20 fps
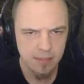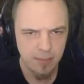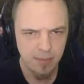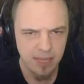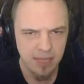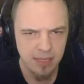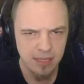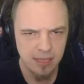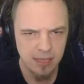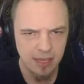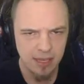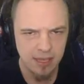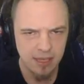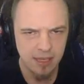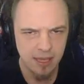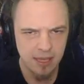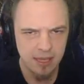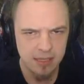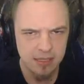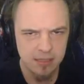Is the main
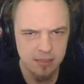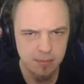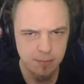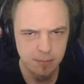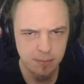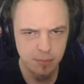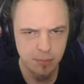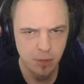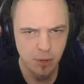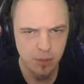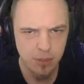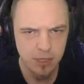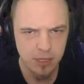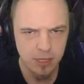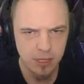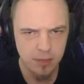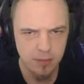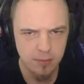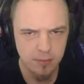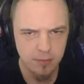gate as
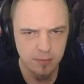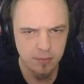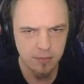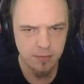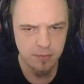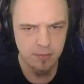broken up?